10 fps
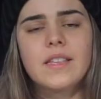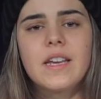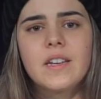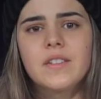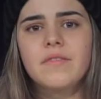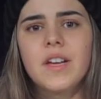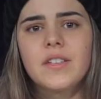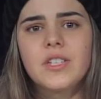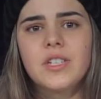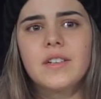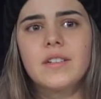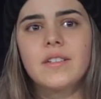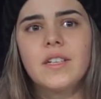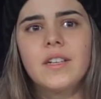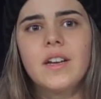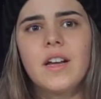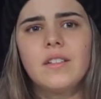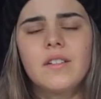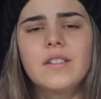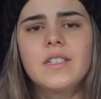At the end of last year,
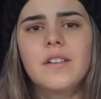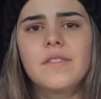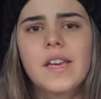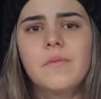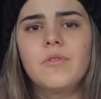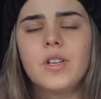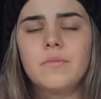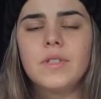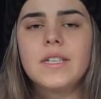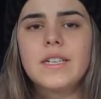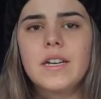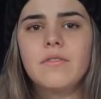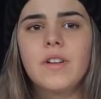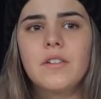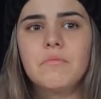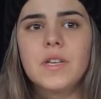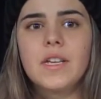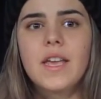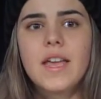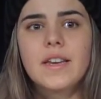a lot of stuff came crumbling down around
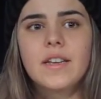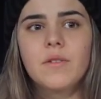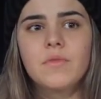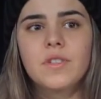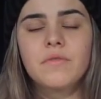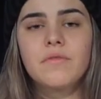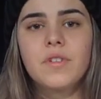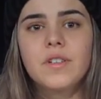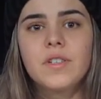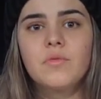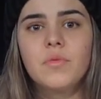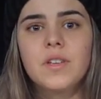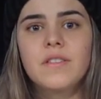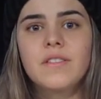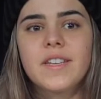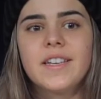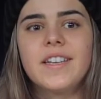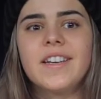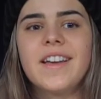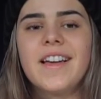me and I was confronted with
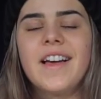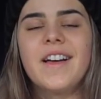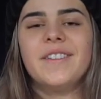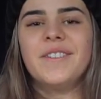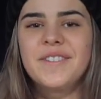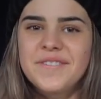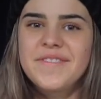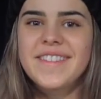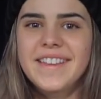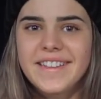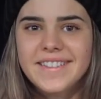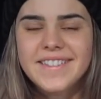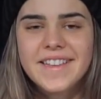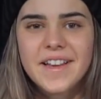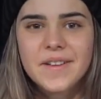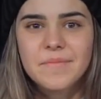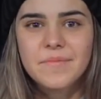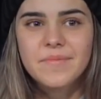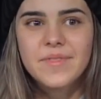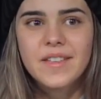a lot of things.
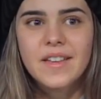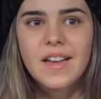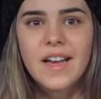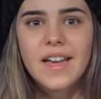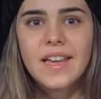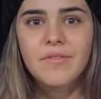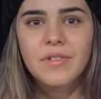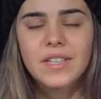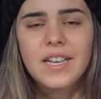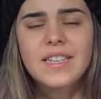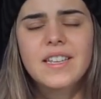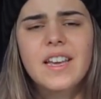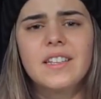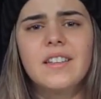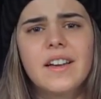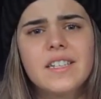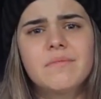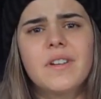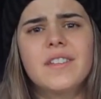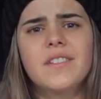I realized I had lied
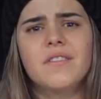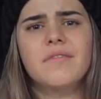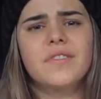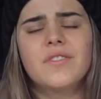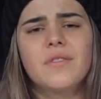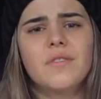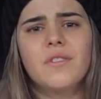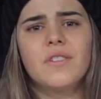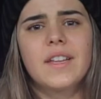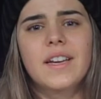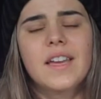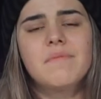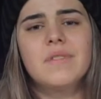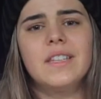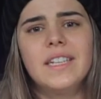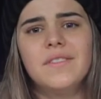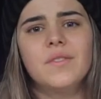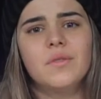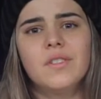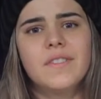to myself for so long, like I had
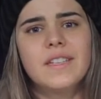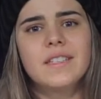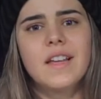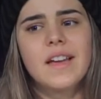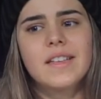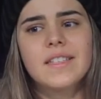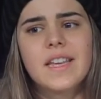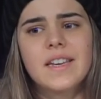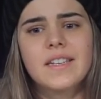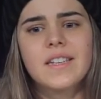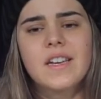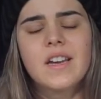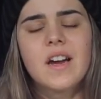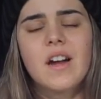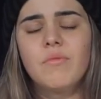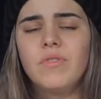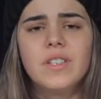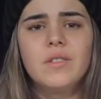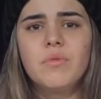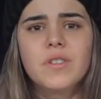believed all of these lies and I
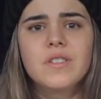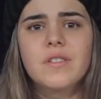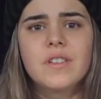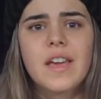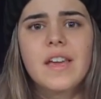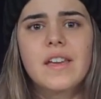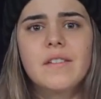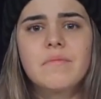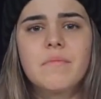really wasn't okay.